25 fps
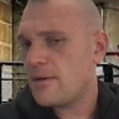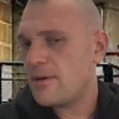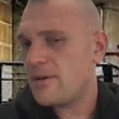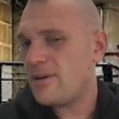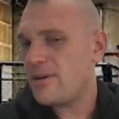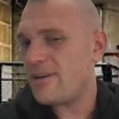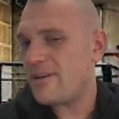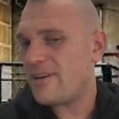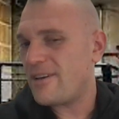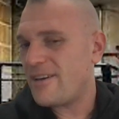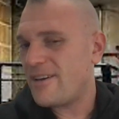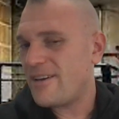
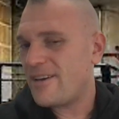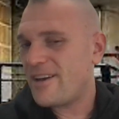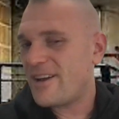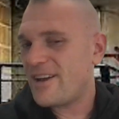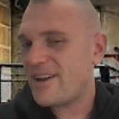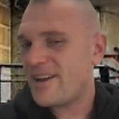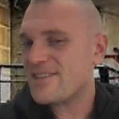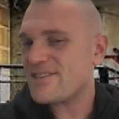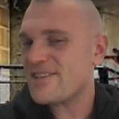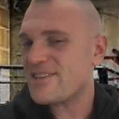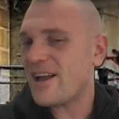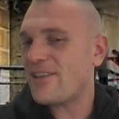to.
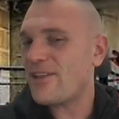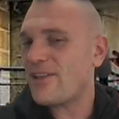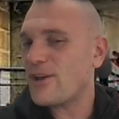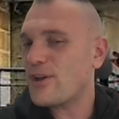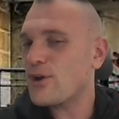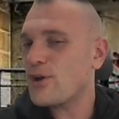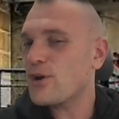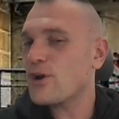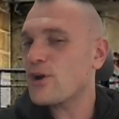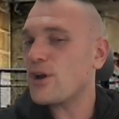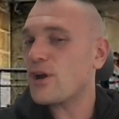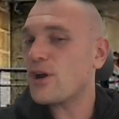It's not like
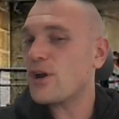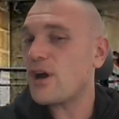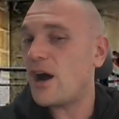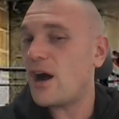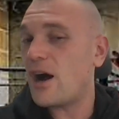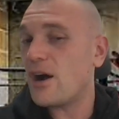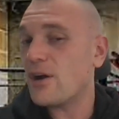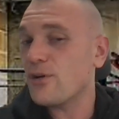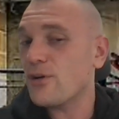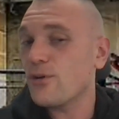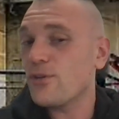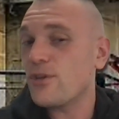you're going to
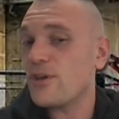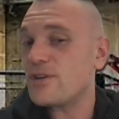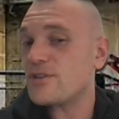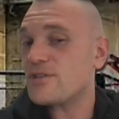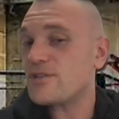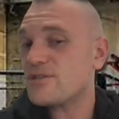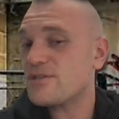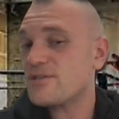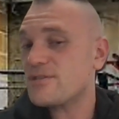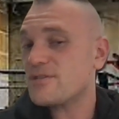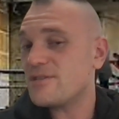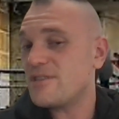conquer
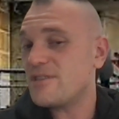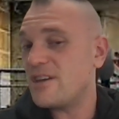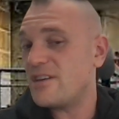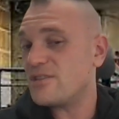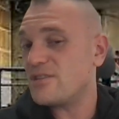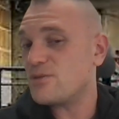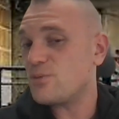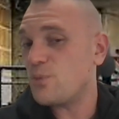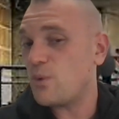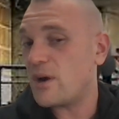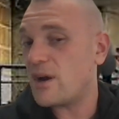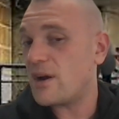this
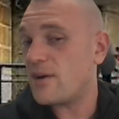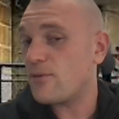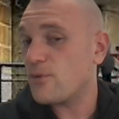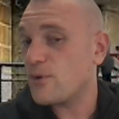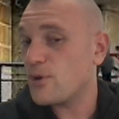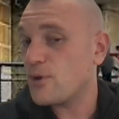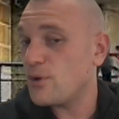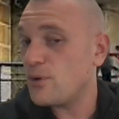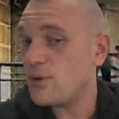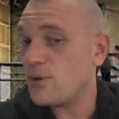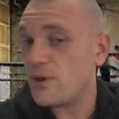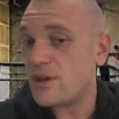this whatever
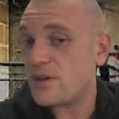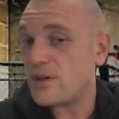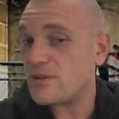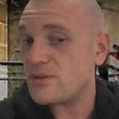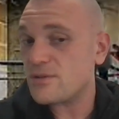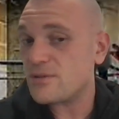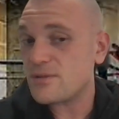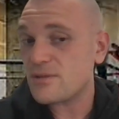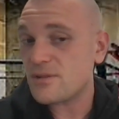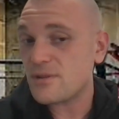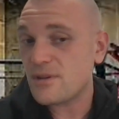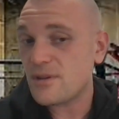you
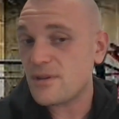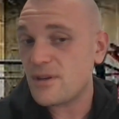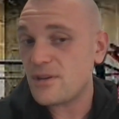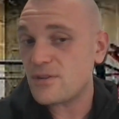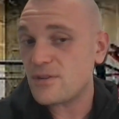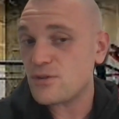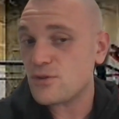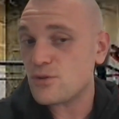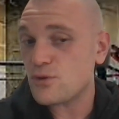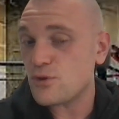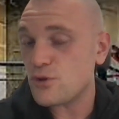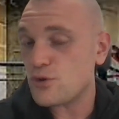is
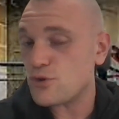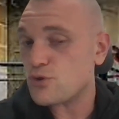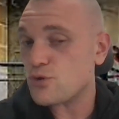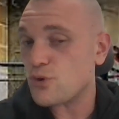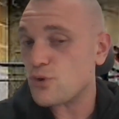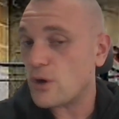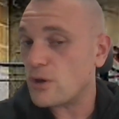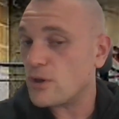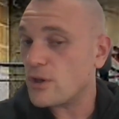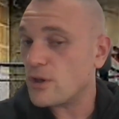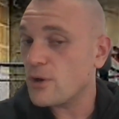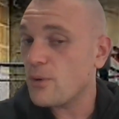is you're
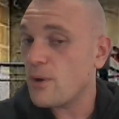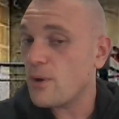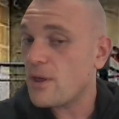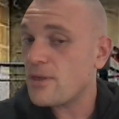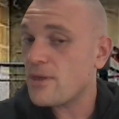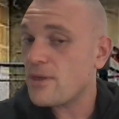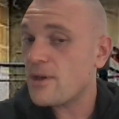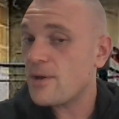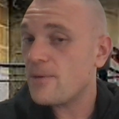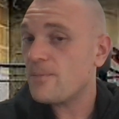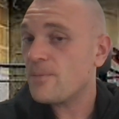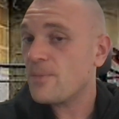struggling with